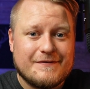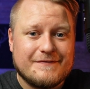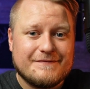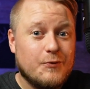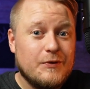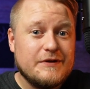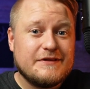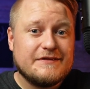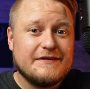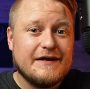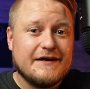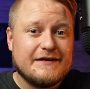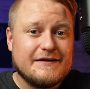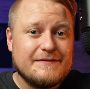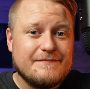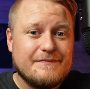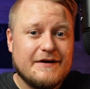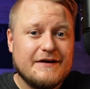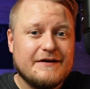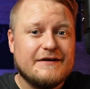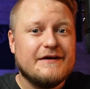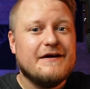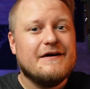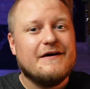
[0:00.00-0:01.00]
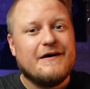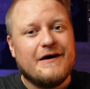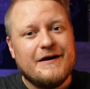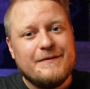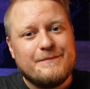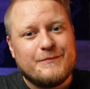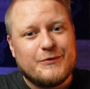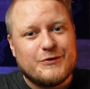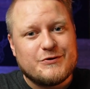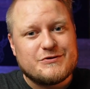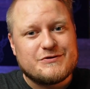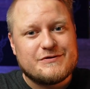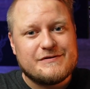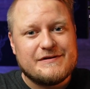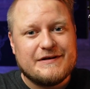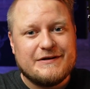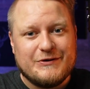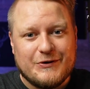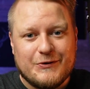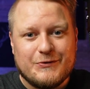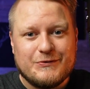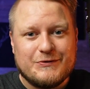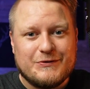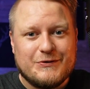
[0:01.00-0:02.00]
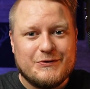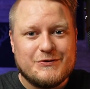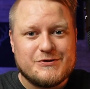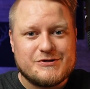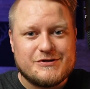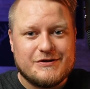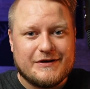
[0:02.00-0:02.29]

With that in mind, I personally don't use